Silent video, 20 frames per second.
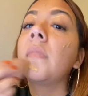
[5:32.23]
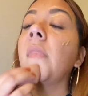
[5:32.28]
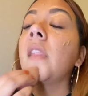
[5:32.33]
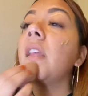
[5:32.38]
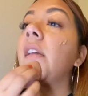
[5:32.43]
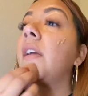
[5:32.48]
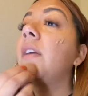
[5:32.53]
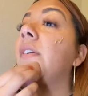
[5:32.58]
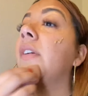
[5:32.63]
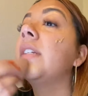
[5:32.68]

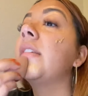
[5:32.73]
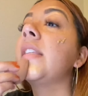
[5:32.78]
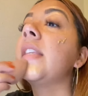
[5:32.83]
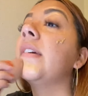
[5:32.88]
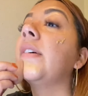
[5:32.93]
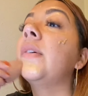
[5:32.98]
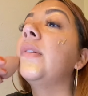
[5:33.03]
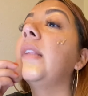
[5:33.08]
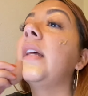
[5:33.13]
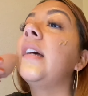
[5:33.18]
Every
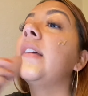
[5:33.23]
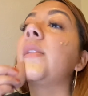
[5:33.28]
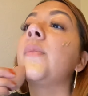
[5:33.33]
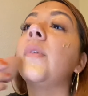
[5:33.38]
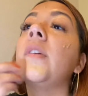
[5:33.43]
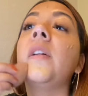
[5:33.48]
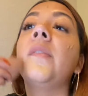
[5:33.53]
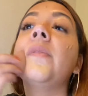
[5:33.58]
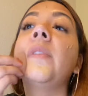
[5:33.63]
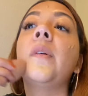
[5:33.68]
single last
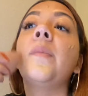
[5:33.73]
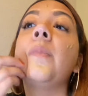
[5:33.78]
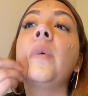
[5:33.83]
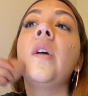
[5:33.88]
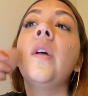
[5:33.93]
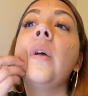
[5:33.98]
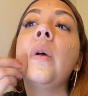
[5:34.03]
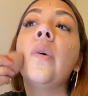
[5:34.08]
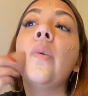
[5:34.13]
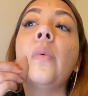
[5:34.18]
one of them.
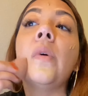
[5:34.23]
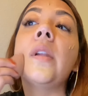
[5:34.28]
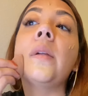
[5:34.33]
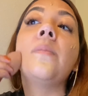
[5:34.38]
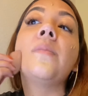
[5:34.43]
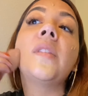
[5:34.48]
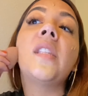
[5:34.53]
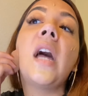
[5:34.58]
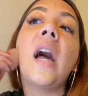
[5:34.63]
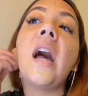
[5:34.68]
When I'm
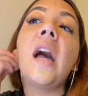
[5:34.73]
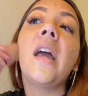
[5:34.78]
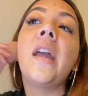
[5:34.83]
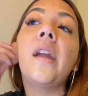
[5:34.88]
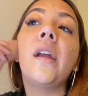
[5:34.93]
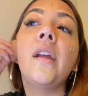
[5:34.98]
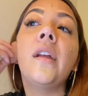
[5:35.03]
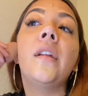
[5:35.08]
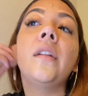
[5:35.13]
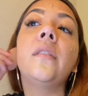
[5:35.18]

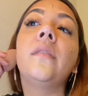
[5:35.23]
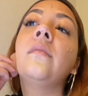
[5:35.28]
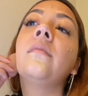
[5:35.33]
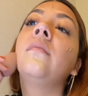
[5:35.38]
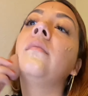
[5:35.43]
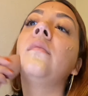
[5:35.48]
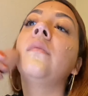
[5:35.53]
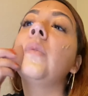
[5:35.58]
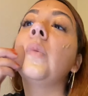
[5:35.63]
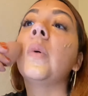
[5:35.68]
tired,
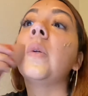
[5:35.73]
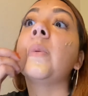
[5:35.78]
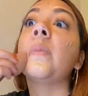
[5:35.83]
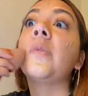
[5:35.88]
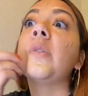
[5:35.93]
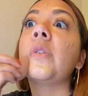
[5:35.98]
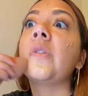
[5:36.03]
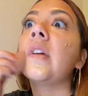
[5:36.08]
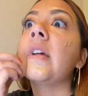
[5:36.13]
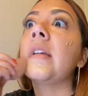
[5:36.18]
when I'm
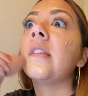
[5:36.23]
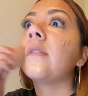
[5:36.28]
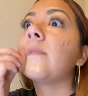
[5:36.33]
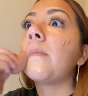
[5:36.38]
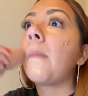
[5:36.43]
stressed,